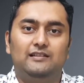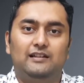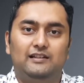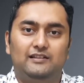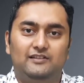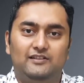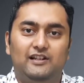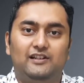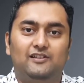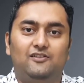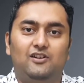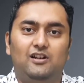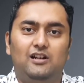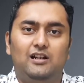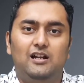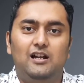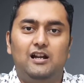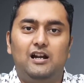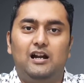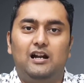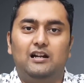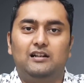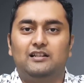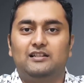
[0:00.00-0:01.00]
etc.
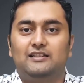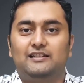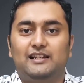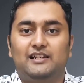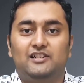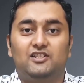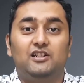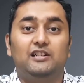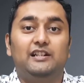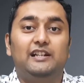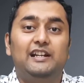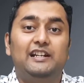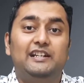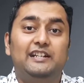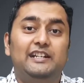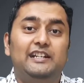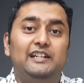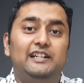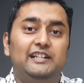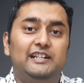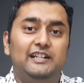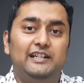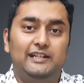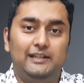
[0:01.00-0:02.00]
under section 80
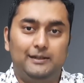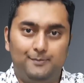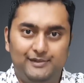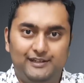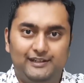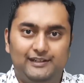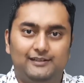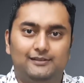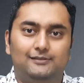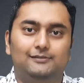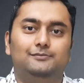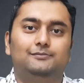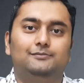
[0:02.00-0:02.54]
TTB.